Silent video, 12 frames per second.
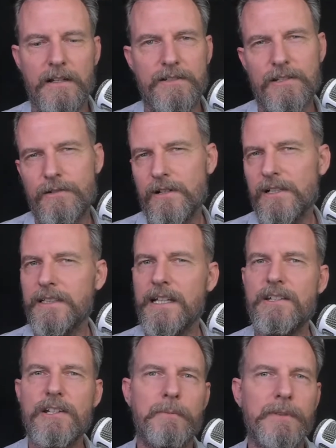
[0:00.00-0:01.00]
just sort of
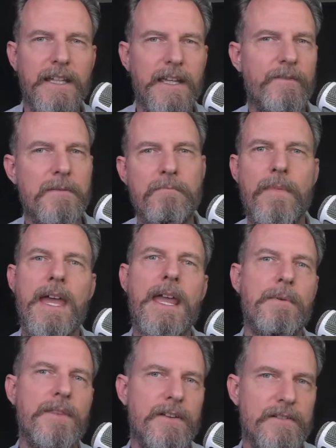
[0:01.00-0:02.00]
leads you to believe that
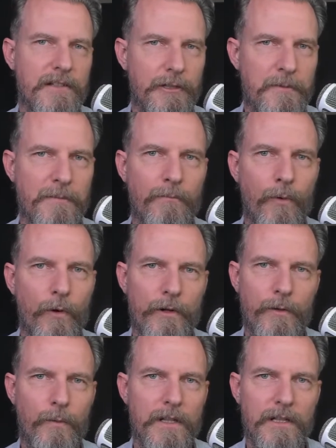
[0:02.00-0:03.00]
maybe there's a little bit
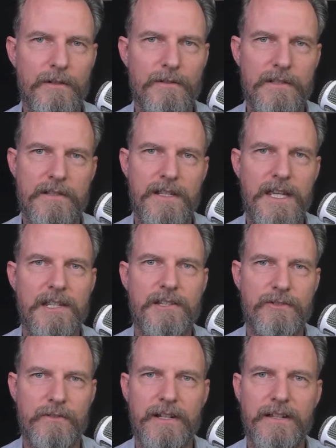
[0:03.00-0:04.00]
more to Willow's
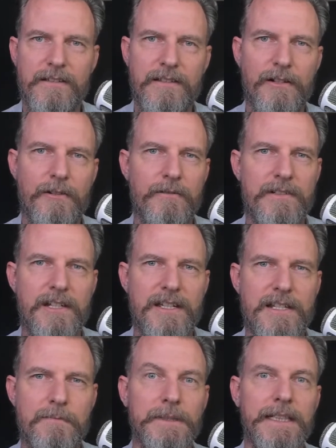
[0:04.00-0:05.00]
history, to
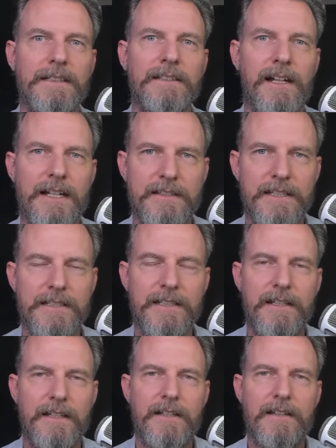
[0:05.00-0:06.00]
his bloodline
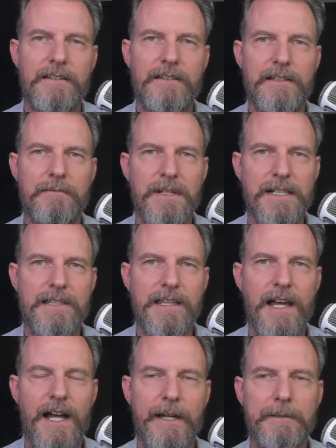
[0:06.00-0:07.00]
than meets
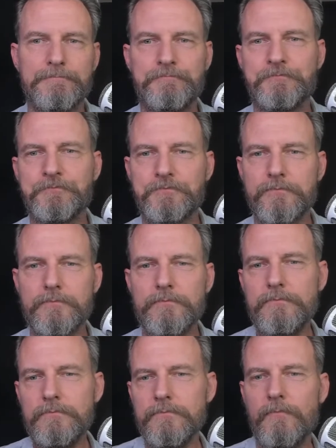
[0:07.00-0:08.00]
the eye.
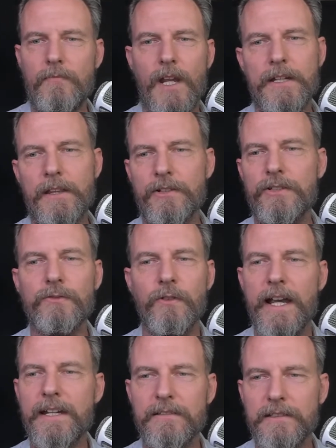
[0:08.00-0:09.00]
Another
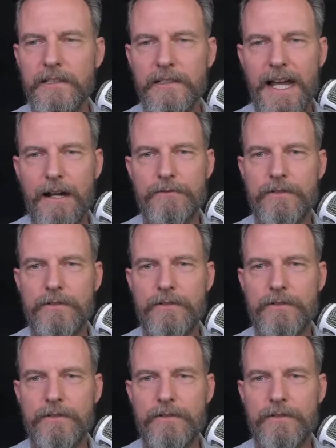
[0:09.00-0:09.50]
great little